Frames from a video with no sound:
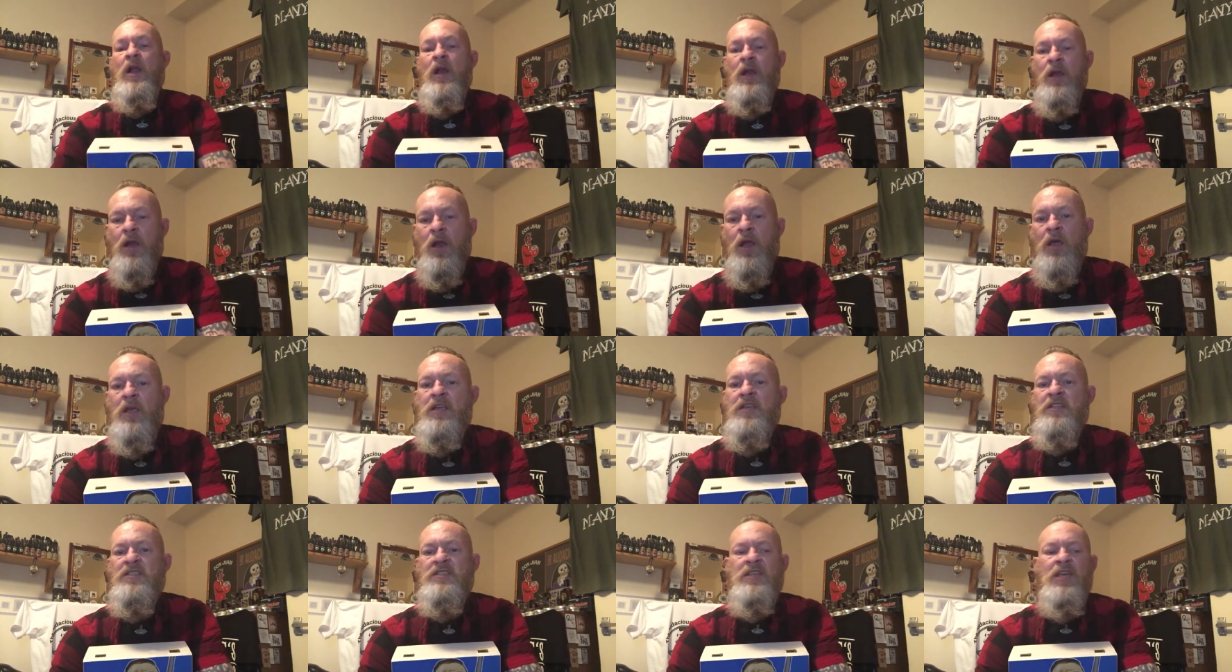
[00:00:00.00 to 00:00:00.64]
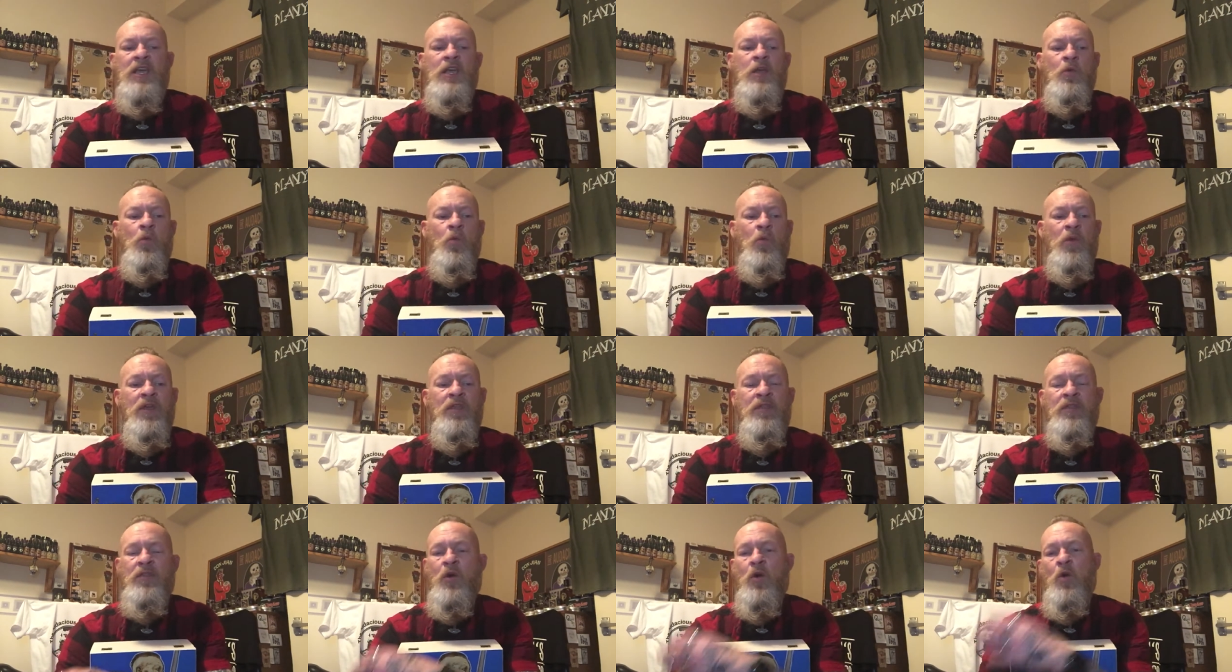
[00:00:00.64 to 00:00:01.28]
Like I say,
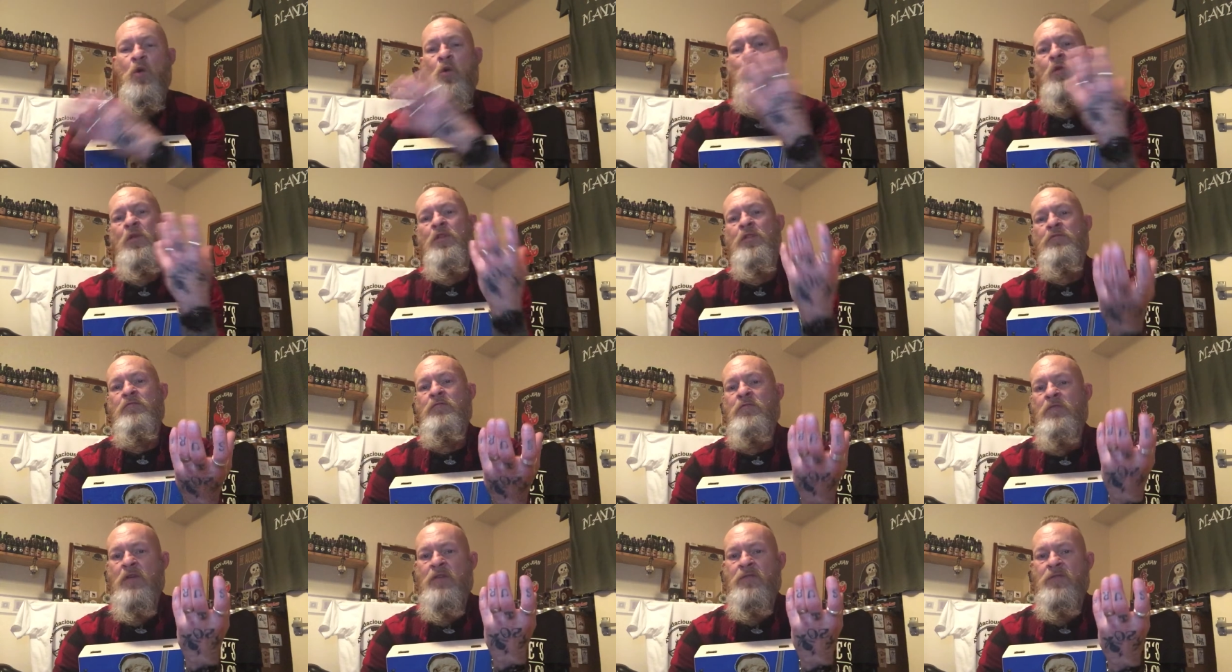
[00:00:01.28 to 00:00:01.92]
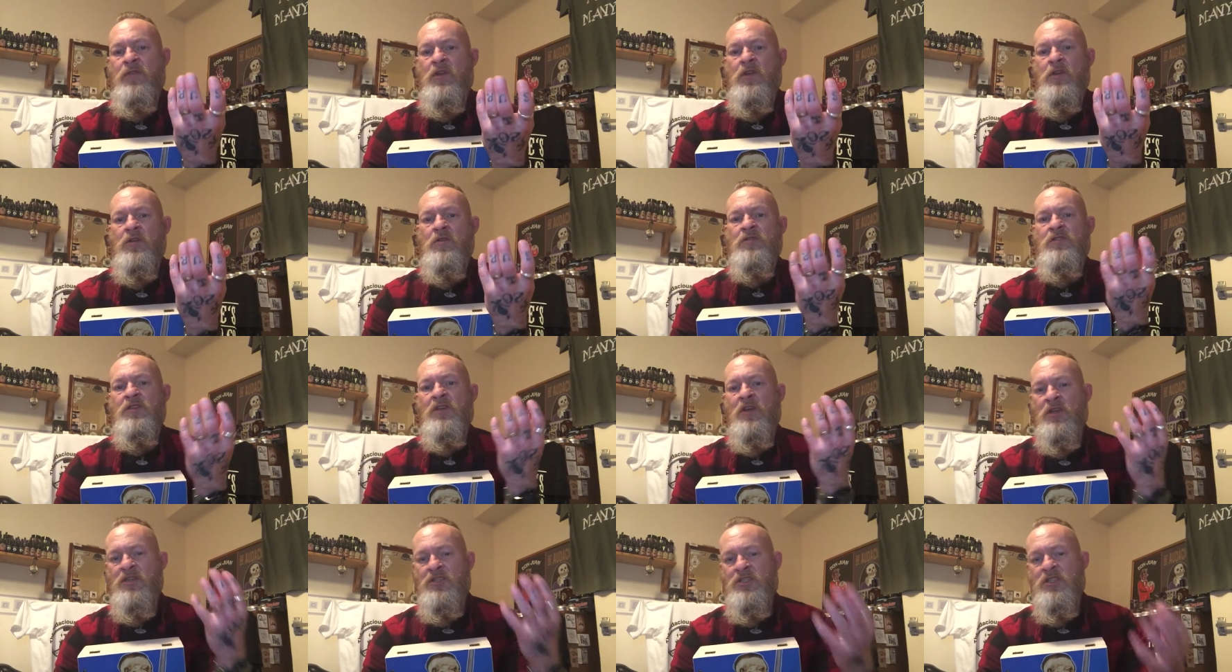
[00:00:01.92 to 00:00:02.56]
with all of the
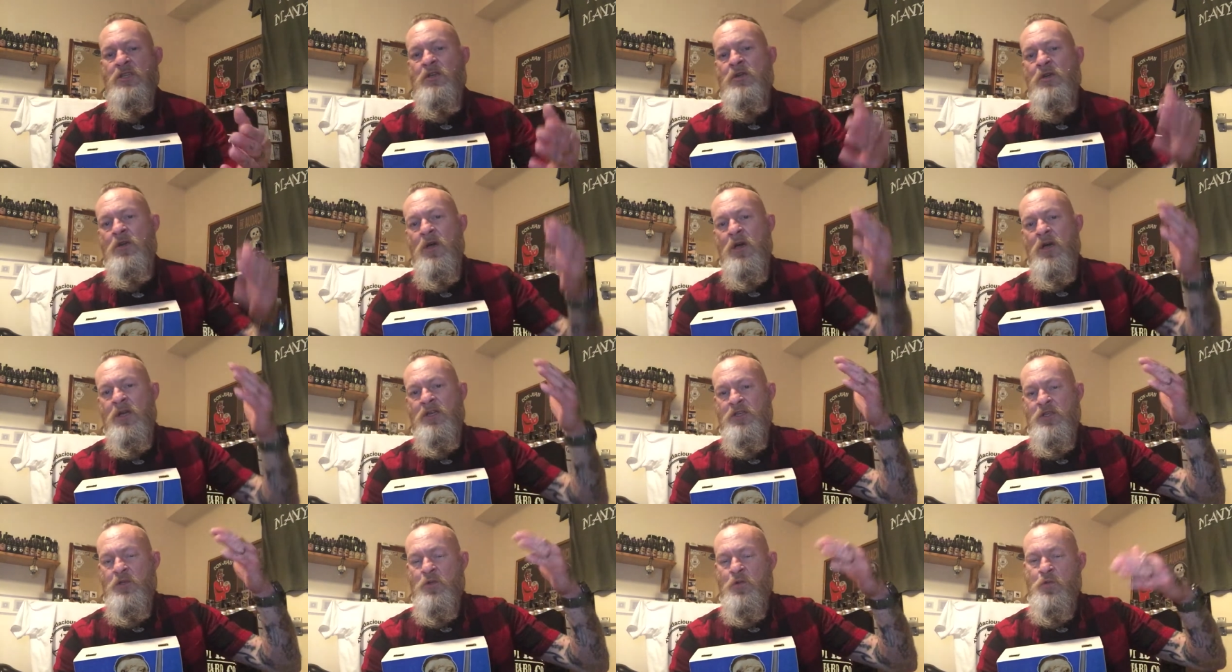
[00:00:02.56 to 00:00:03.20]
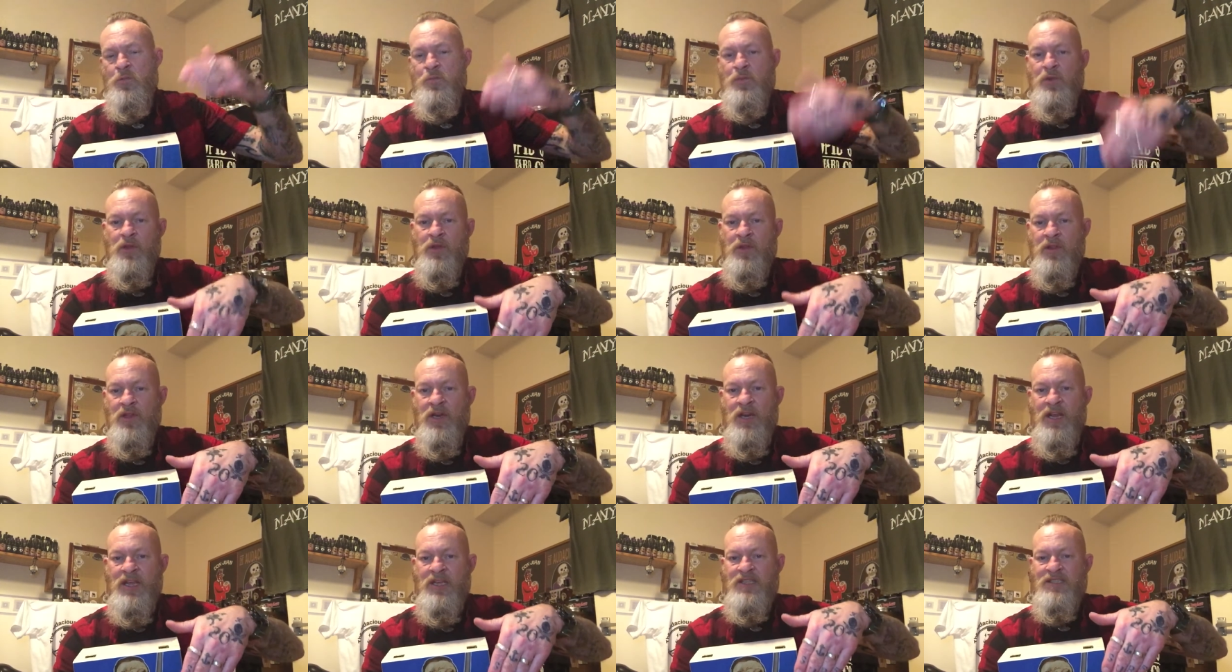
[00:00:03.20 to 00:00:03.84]
reviews I do, I do put
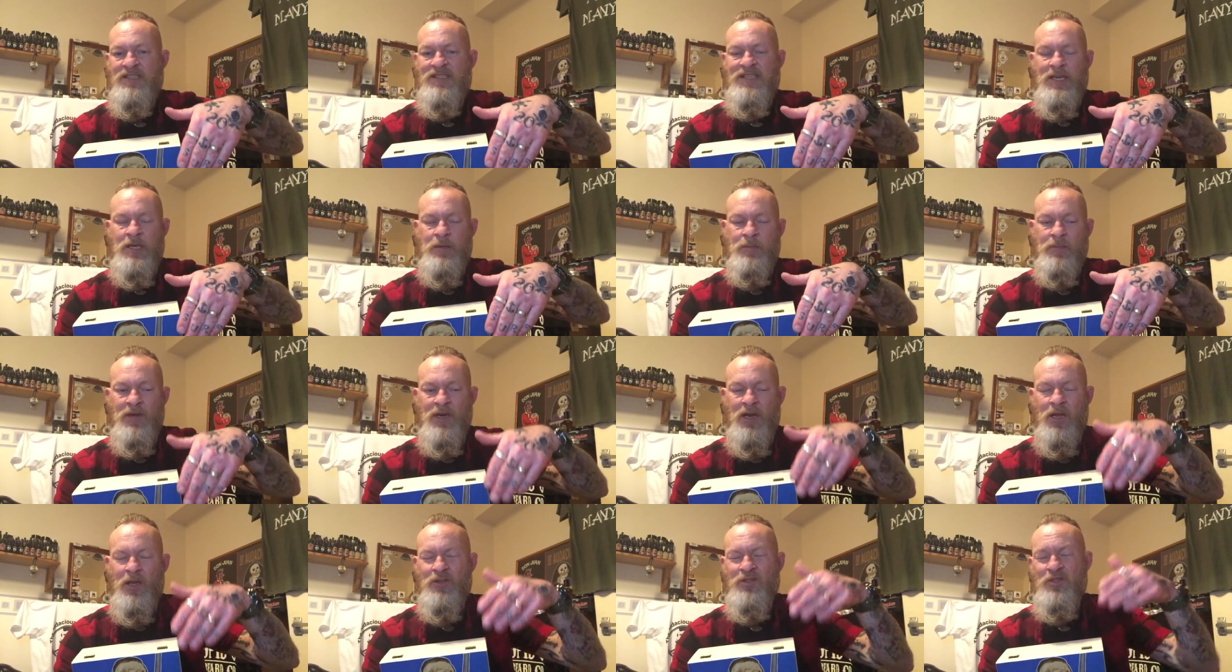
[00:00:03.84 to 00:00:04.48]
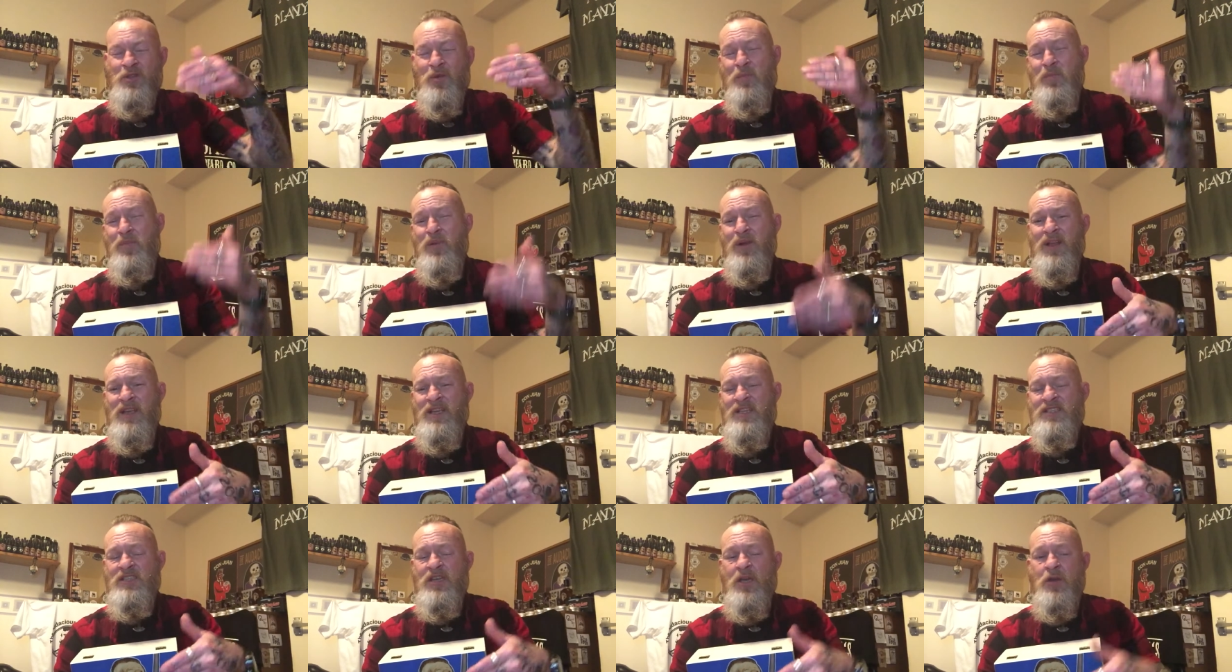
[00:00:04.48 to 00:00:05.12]
the links down below. So
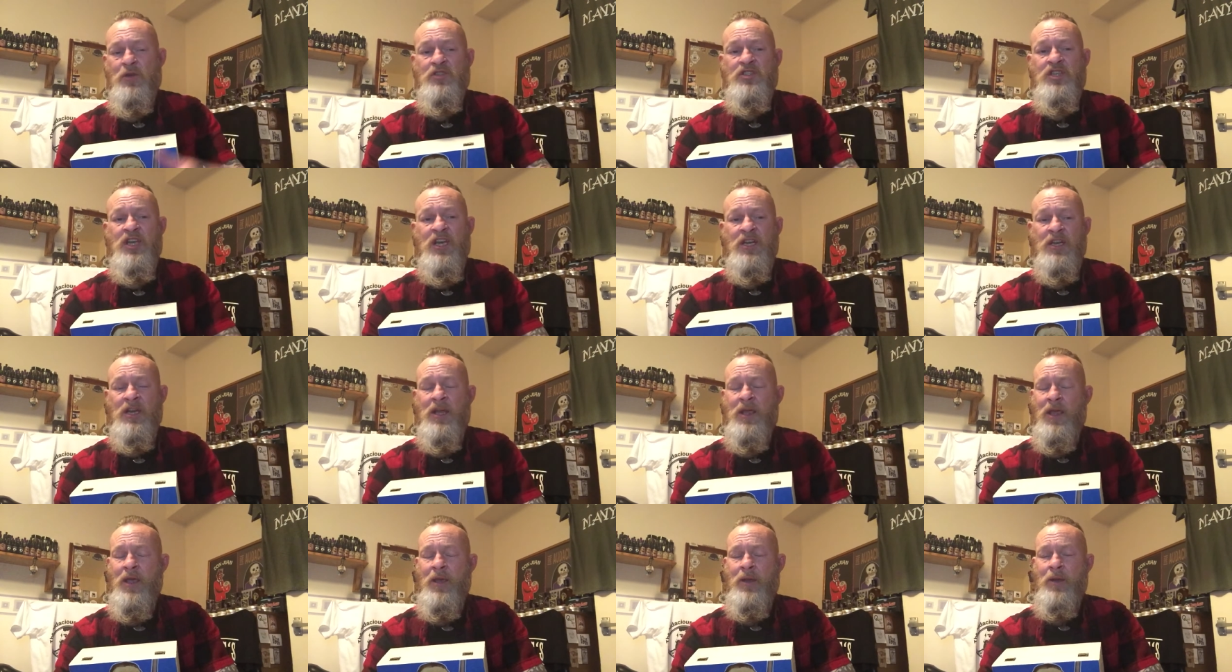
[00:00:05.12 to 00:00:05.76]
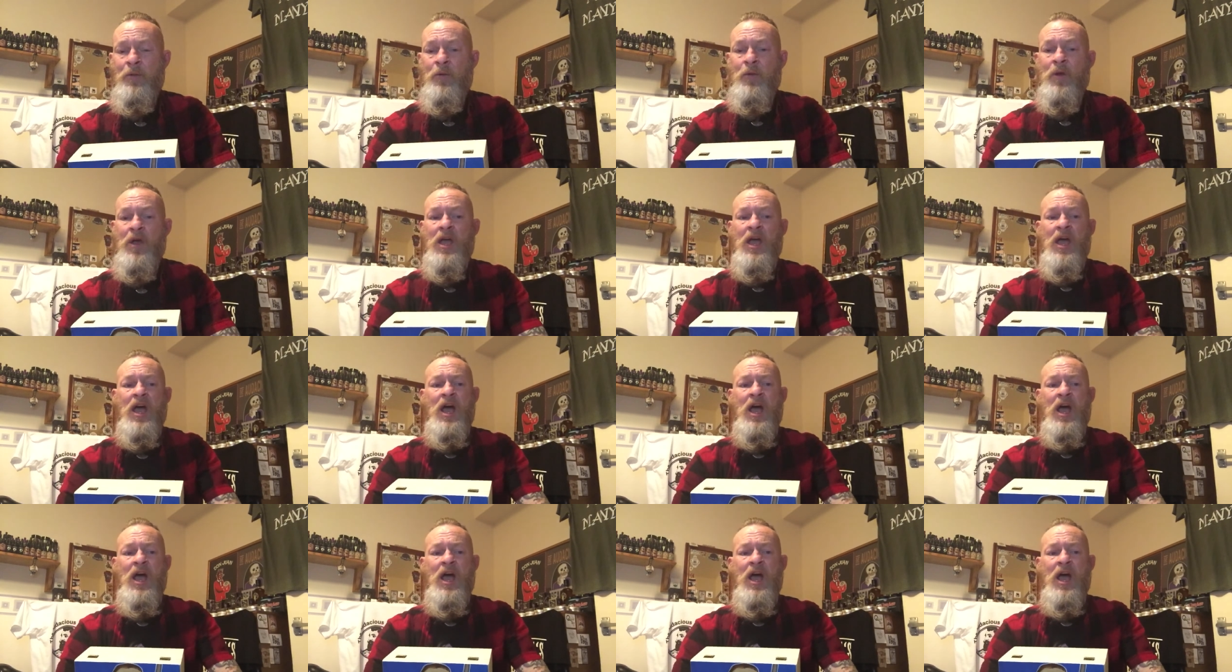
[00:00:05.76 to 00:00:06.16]
please go check now.